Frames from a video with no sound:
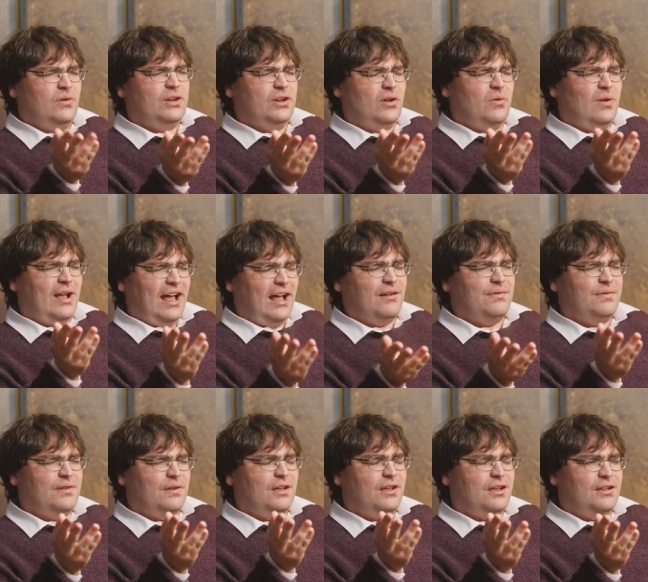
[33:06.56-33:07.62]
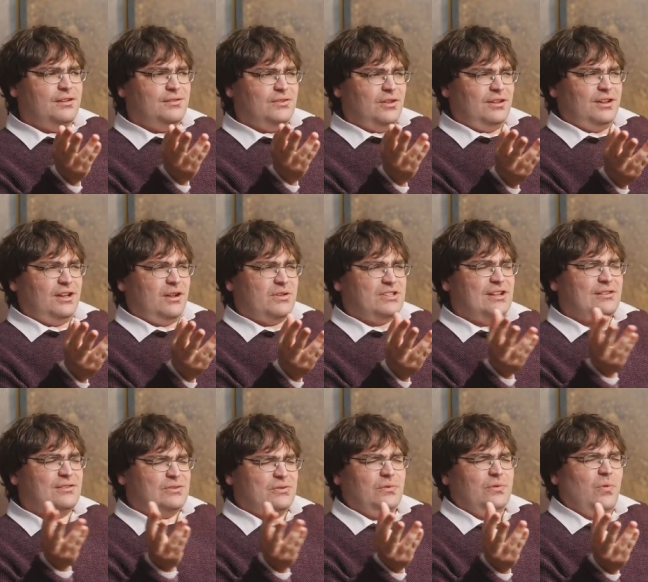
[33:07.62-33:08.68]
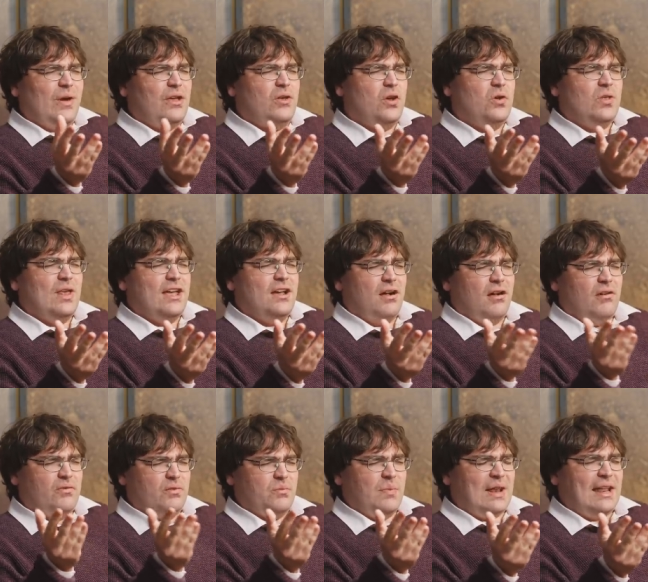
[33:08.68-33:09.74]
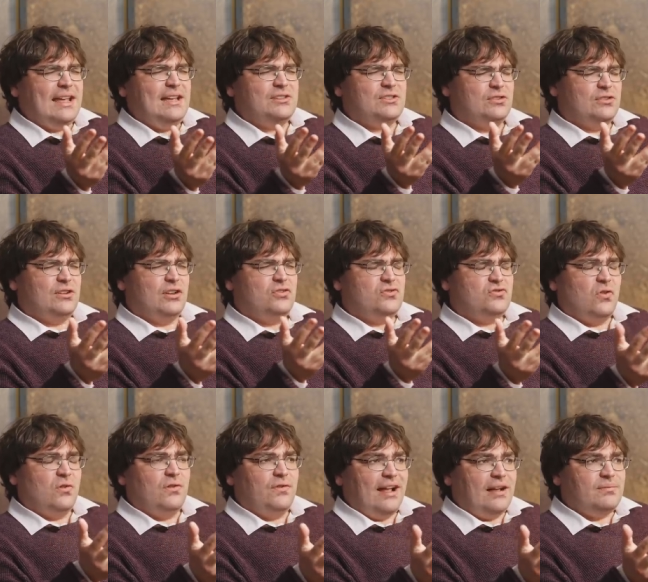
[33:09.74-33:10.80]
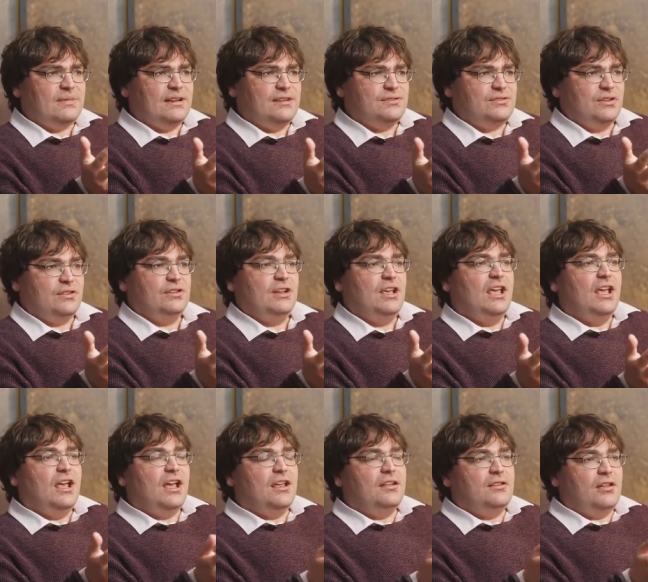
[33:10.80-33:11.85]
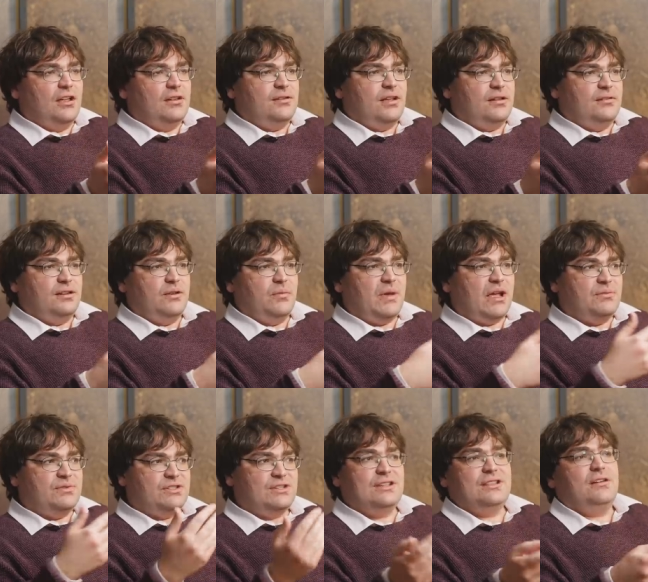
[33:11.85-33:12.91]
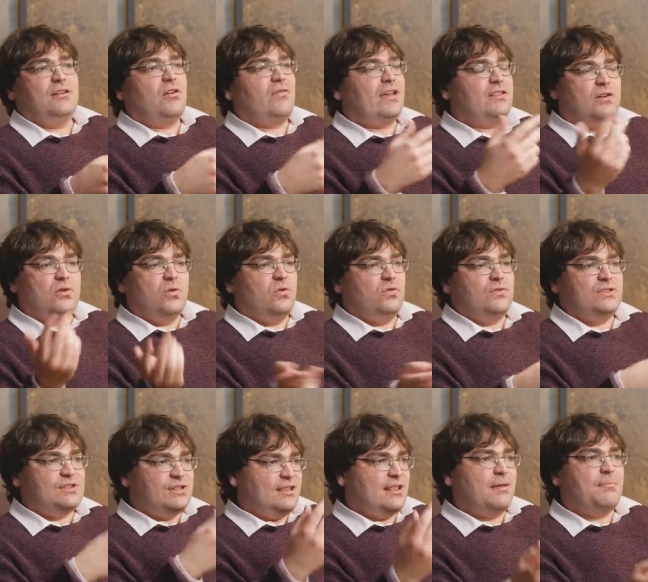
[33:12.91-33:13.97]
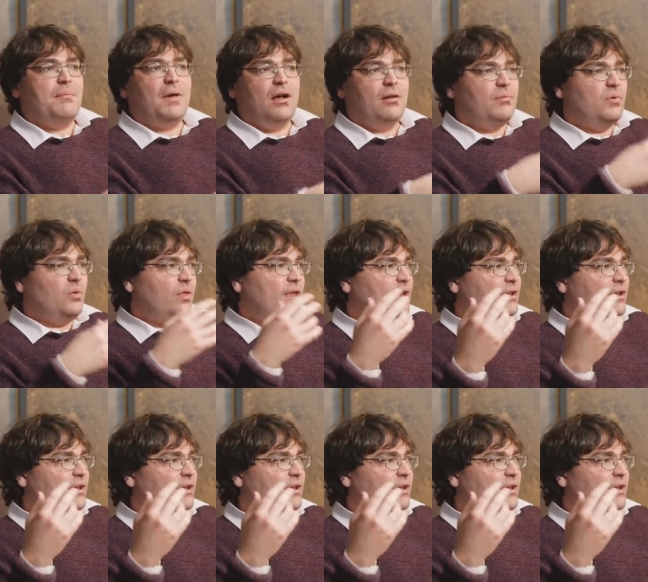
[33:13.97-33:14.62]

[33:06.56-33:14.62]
you know, have, you know, a sense of who they are and place and strong families and you know, be able to go around the corner and see their mum or